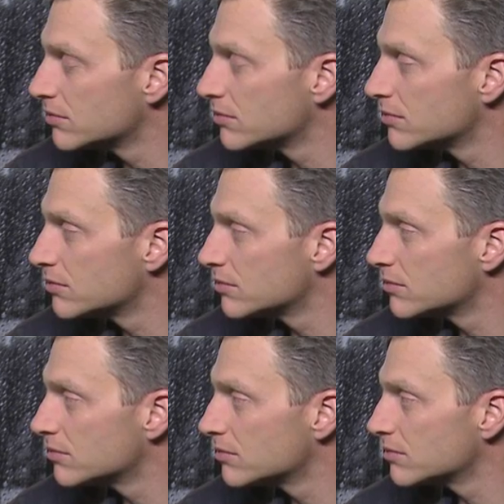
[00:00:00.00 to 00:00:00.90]

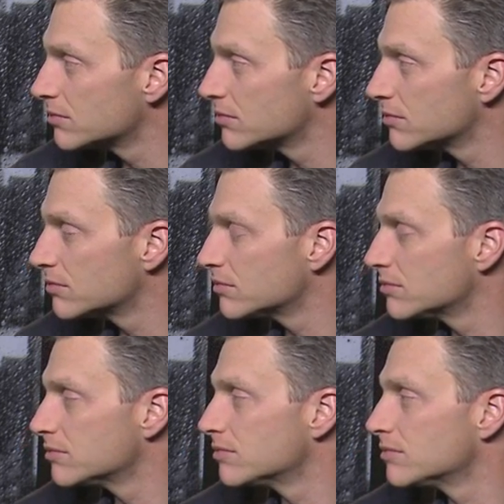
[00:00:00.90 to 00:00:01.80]

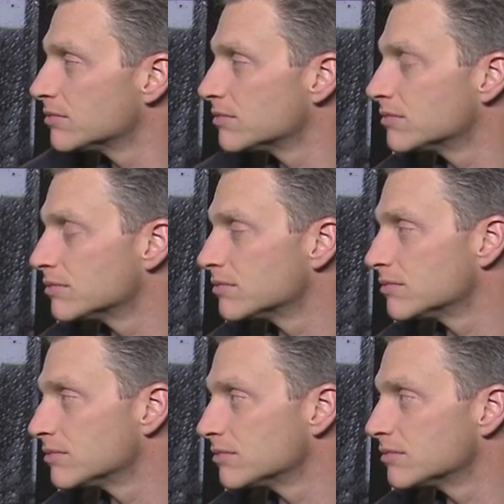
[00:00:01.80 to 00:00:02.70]

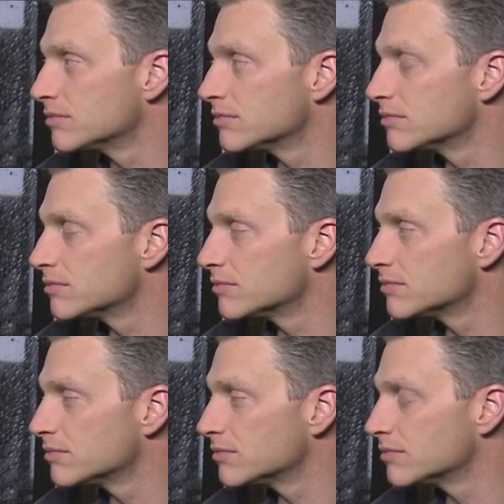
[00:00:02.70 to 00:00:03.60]

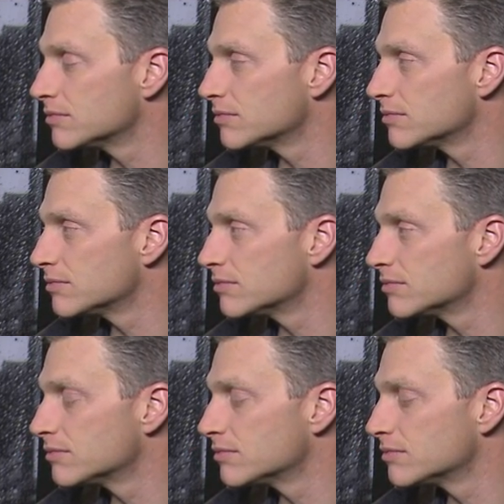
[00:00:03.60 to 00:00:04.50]

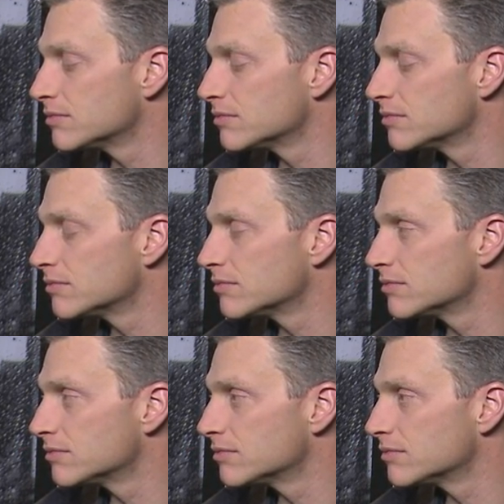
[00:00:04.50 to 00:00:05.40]
(silent)